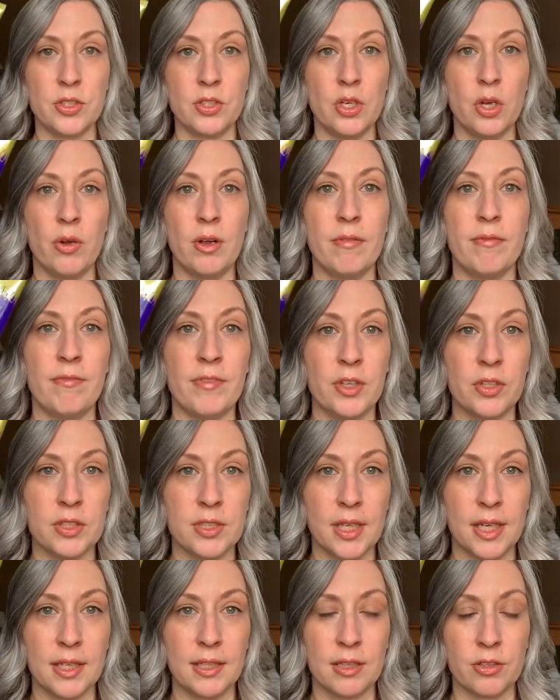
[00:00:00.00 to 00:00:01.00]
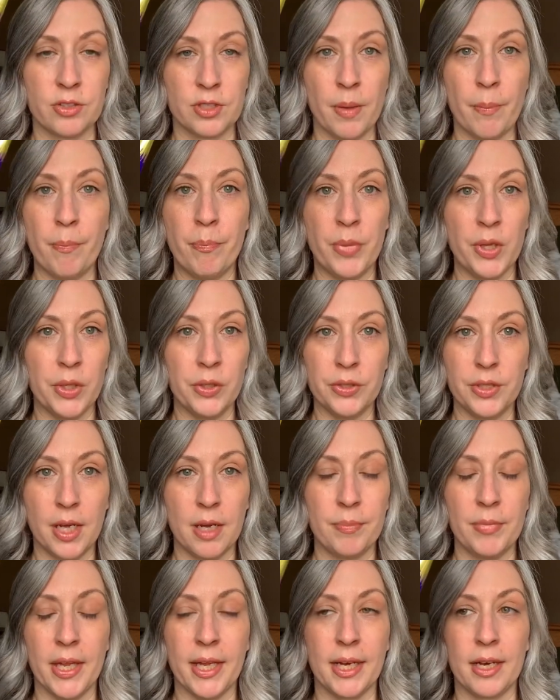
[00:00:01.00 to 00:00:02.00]
No, it feels like there's a
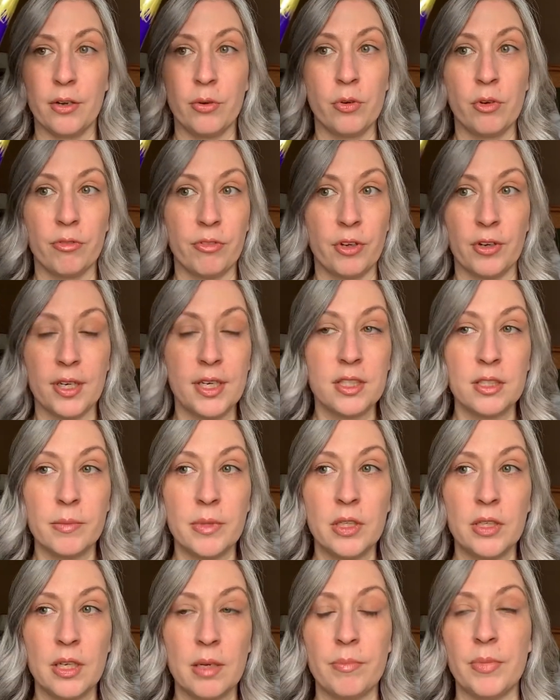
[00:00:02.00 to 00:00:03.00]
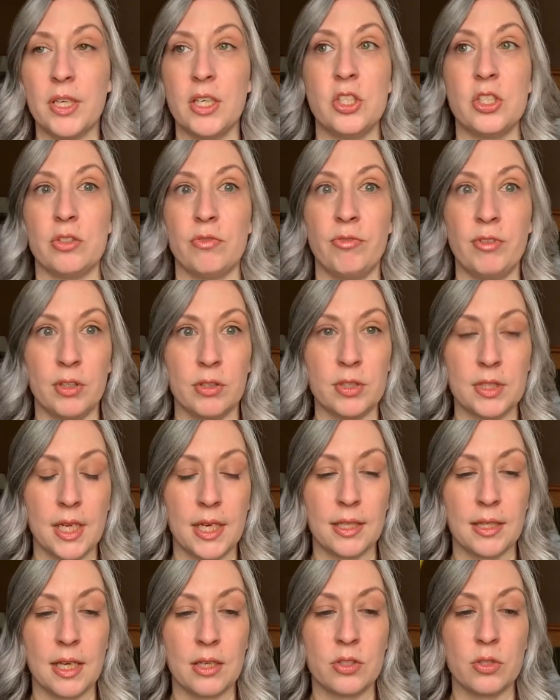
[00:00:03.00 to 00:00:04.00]
buildup. Like I don't know if there is a buildup, but it just feels
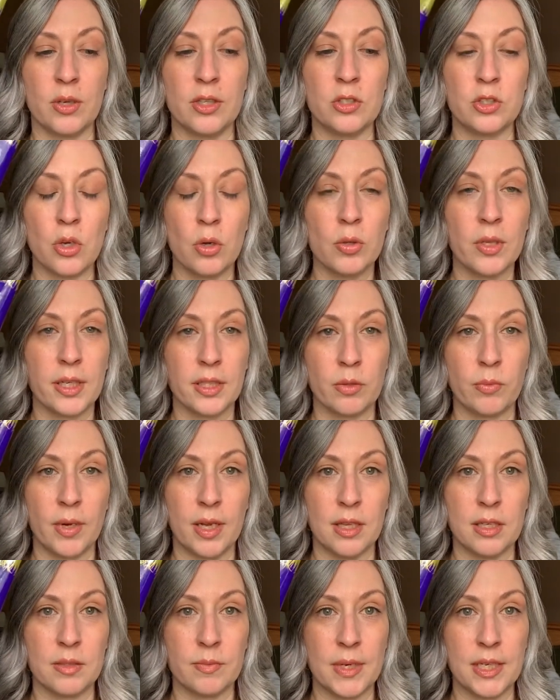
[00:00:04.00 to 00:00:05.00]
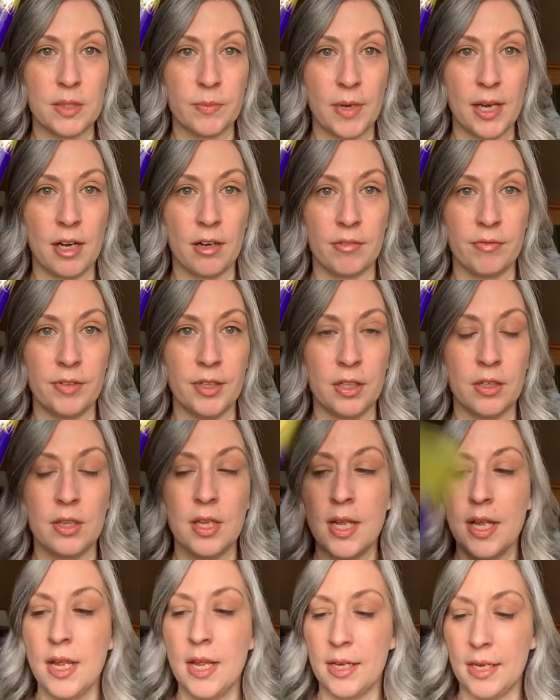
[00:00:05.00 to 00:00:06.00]
like that. So I don't like the way this makes my hair feel.
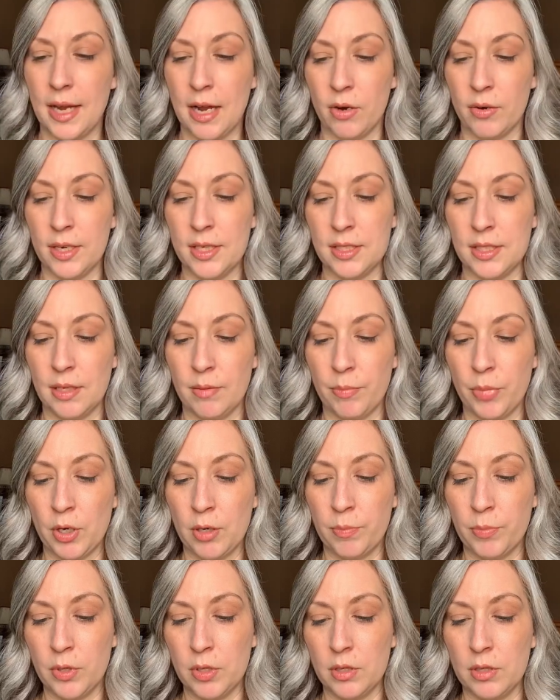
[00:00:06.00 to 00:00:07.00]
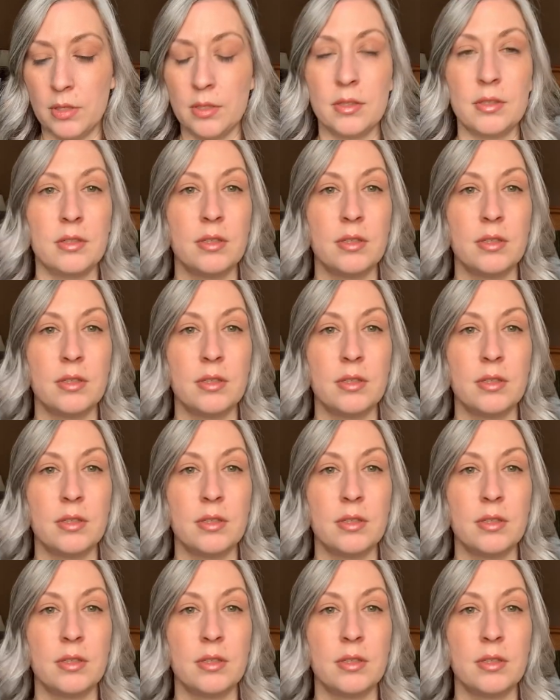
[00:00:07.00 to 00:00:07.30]
Now, is it purple?